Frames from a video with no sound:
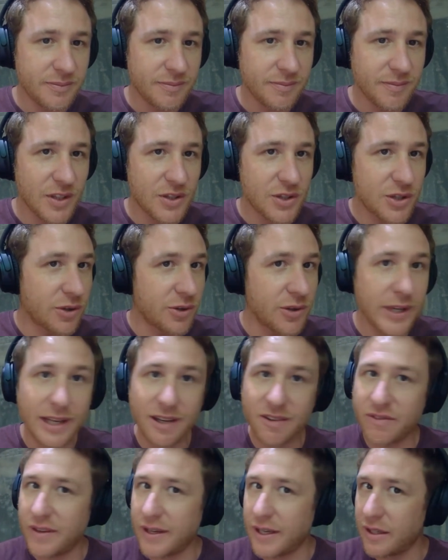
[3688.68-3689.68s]
So you
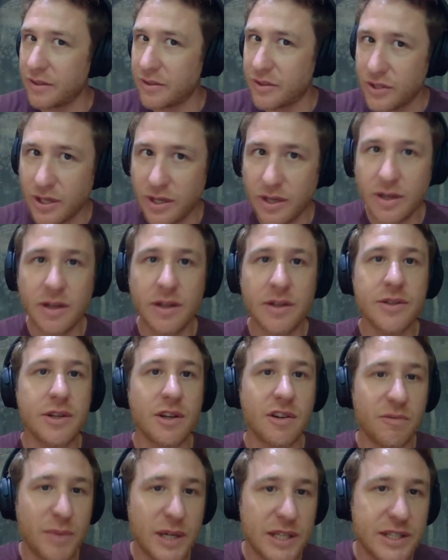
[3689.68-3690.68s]
can find tons
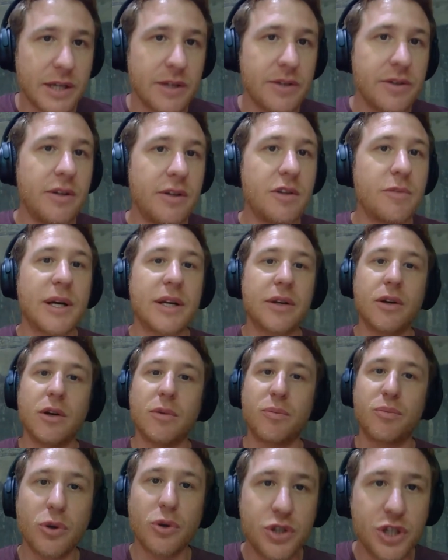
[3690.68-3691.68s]
of material about
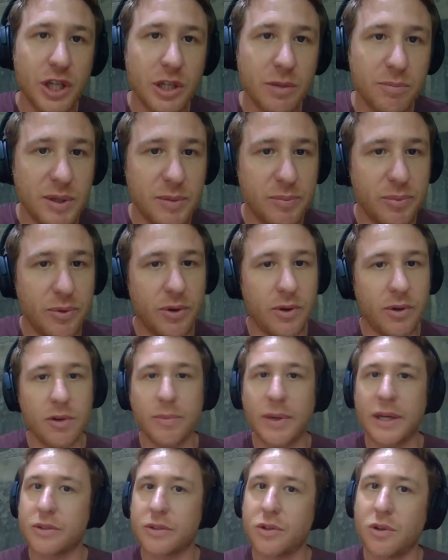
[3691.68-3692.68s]
approaching
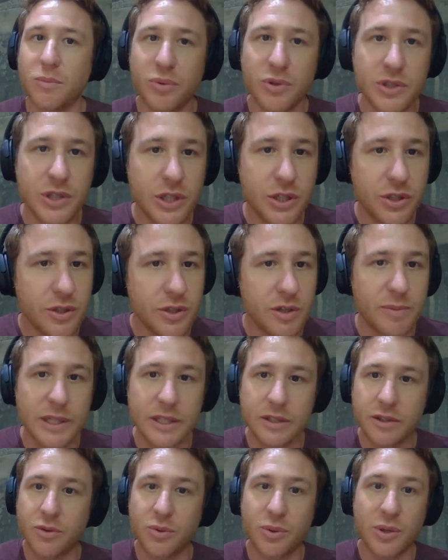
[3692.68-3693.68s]
people, about composition,
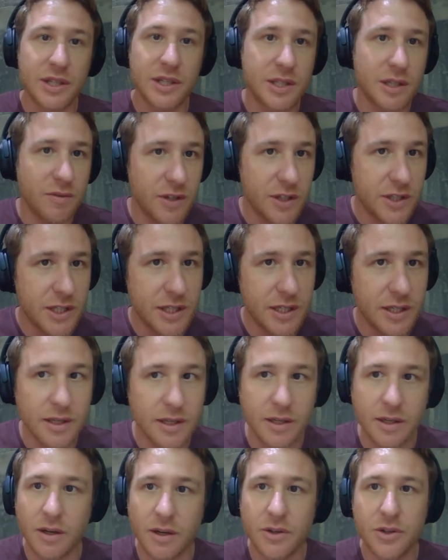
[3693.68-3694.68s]
about creativity,
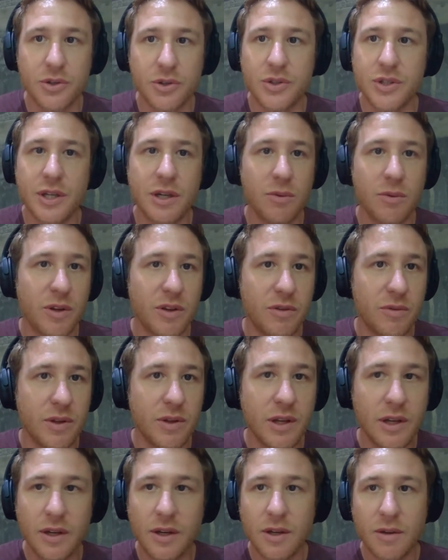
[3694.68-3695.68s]
and how do you deal with
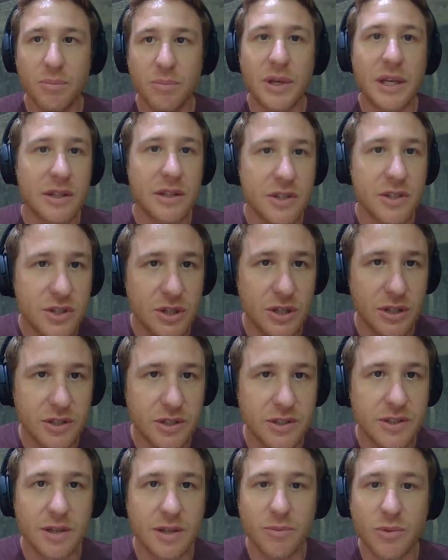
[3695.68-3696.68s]
being stuck
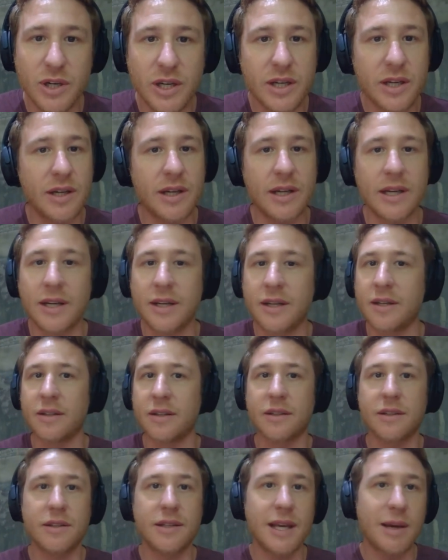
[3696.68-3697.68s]
somewhere, and
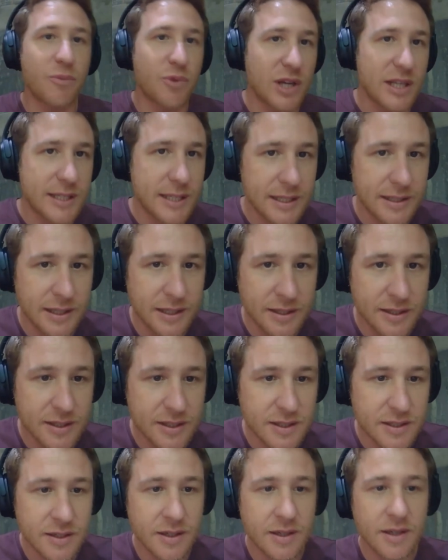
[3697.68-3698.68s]
camera
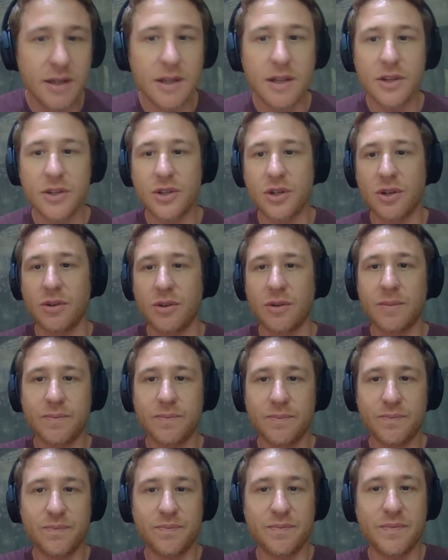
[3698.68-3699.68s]
settings. So
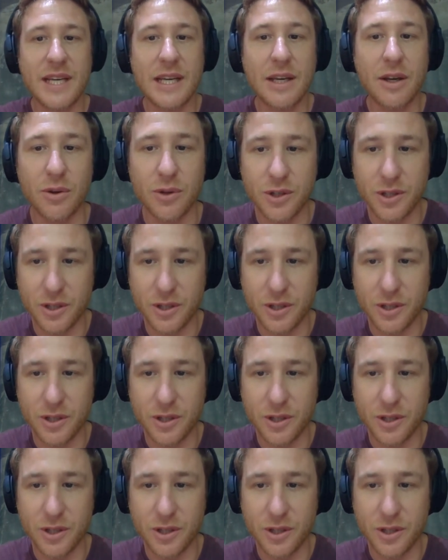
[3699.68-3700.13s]
take a look.